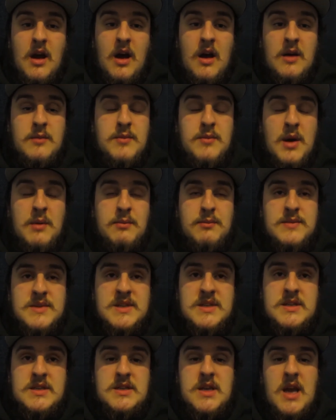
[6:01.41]
I'm
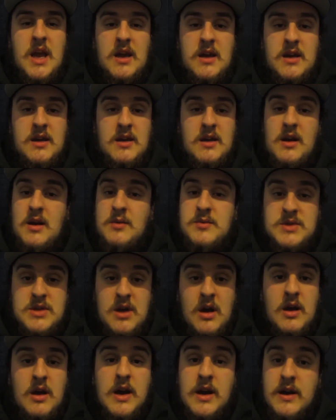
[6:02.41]
sick and I'm
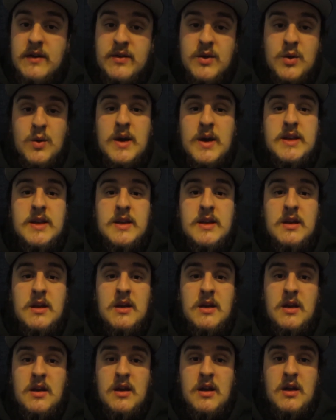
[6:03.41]
tired of quitting,
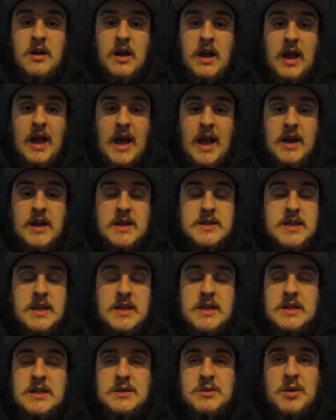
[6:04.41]
and I
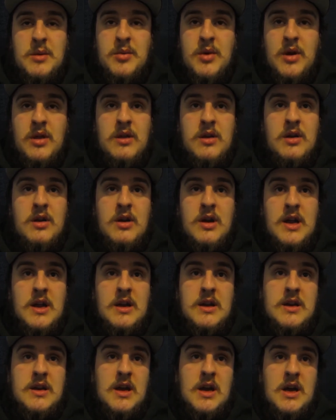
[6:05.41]
said this to my brother earlier,
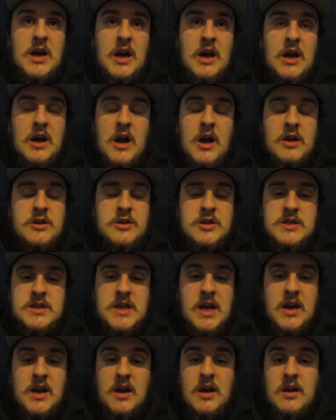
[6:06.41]
and I just
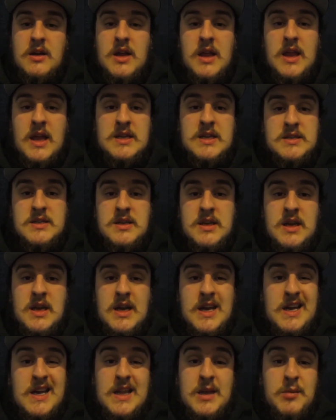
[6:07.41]
said that's
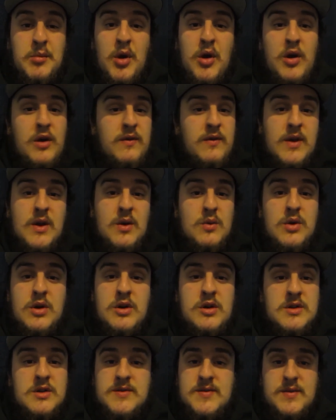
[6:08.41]
the perfect
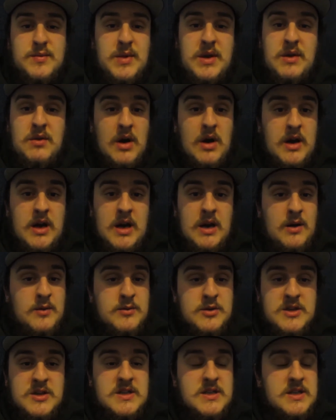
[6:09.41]
words for me right now.
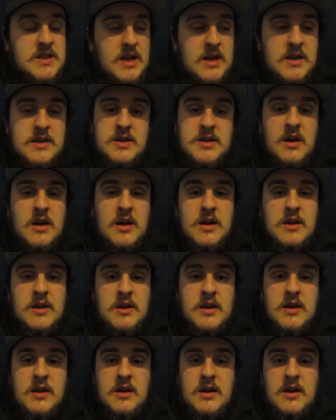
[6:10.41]
I'm just sick and tired.